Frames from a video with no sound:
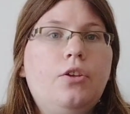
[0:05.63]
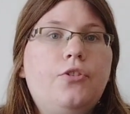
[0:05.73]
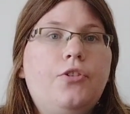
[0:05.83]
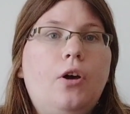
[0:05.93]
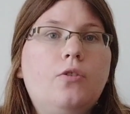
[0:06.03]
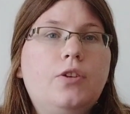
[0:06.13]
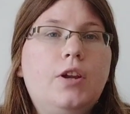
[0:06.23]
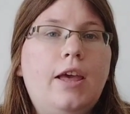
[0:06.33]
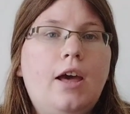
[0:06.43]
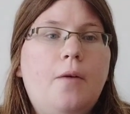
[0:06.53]
So
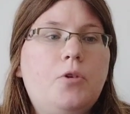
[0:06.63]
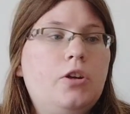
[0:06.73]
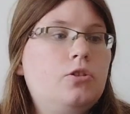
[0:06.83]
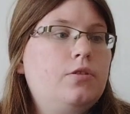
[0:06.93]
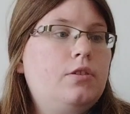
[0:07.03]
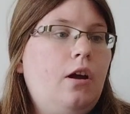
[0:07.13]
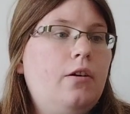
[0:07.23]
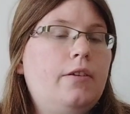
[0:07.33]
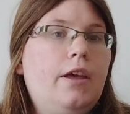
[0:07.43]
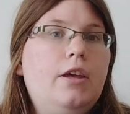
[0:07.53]
today I'm going to
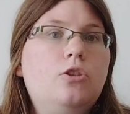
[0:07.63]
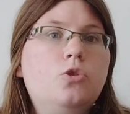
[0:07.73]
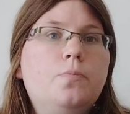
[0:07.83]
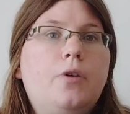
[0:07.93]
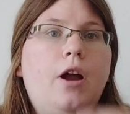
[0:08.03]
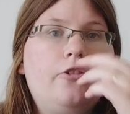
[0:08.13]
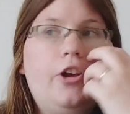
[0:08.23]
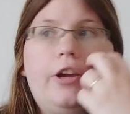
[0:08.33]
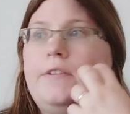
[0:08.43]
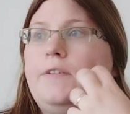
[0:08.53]
start a new
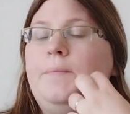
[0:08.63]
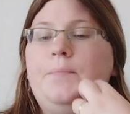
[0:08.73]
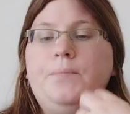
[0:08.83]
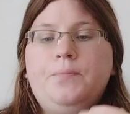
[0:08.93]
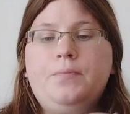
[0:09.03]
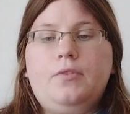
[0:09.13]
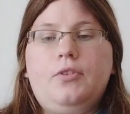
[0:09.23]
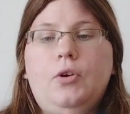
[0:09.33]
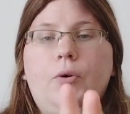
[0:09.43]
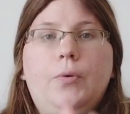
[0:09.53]
project.
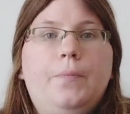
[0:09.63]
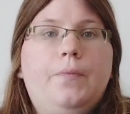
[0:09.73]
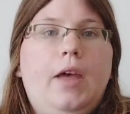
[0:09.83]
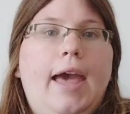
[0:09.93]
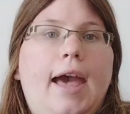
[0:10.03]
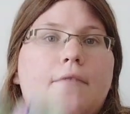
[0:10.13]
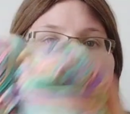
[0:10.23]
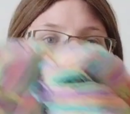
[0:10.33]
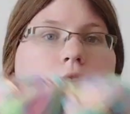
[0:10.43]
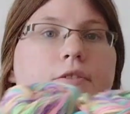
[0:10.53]
So I
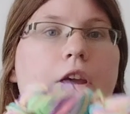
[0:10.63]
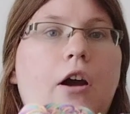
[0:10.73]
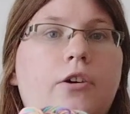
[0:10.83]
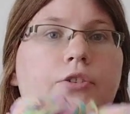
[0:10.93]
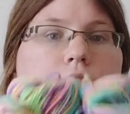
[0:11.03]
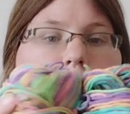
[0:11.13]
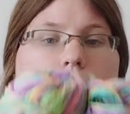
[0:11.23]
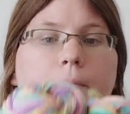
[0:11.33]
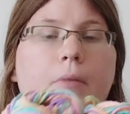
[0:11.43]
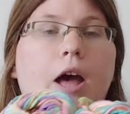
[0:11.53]
have these yarns
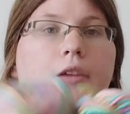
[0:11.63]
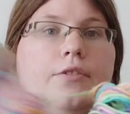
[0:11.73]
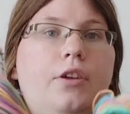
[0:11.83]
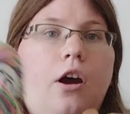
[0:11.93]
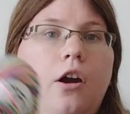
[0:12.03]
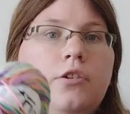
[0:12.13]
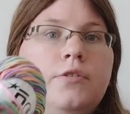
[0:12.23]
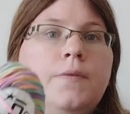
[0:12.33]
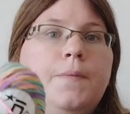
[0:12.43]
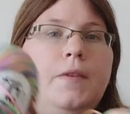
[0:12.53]
from Ice
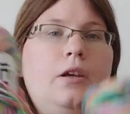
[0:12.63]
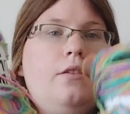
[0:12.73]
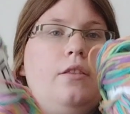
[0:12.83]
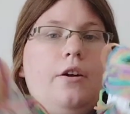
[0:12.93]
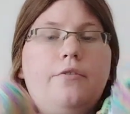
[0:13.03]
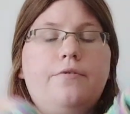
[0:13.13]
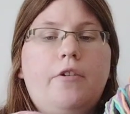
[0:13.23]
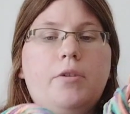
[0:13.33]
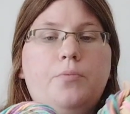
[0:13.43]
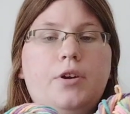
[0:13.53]
Yarn. They're
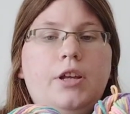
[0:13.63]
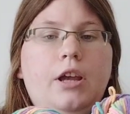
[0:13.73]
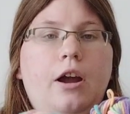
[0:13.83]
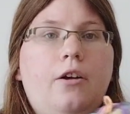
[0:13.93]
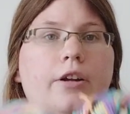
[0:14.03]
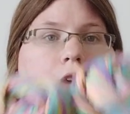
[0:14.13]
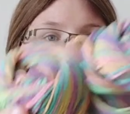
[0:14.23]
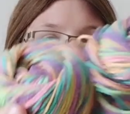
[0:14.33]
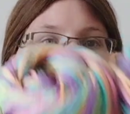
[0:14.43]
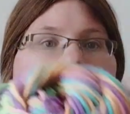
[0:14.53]
very pretty yarn, I
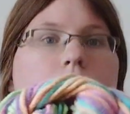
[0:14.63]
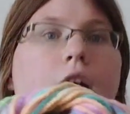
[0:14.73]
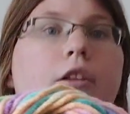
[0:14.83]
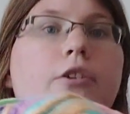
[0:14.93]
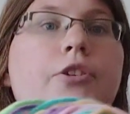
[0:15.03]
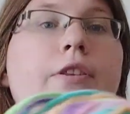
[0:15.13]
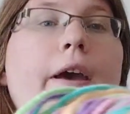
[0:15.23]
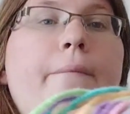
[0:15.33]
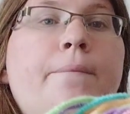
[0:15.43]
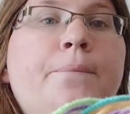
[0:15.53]
love the colors in
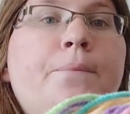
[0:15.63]
them,